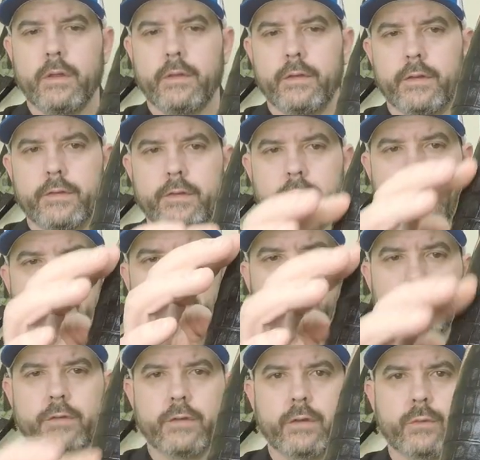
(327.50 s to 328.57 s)
The
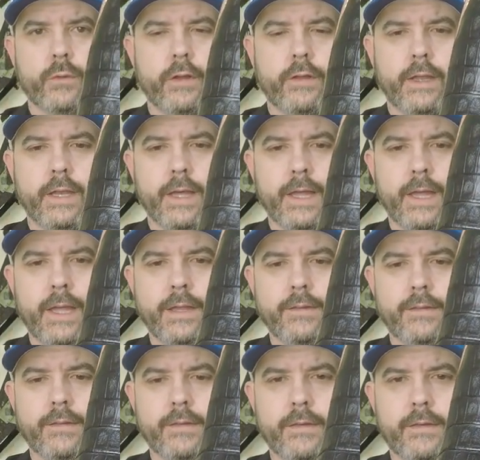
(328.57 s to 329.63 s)
scales look really
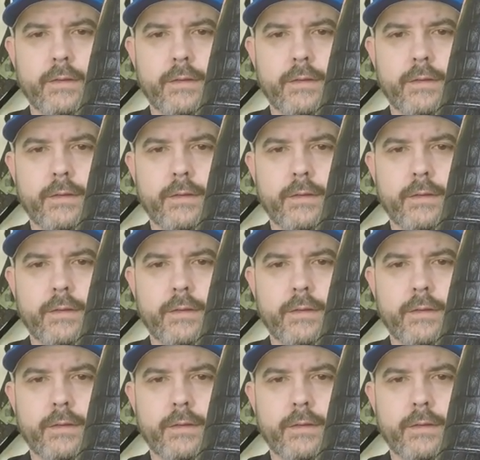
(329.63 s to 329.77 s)
nice.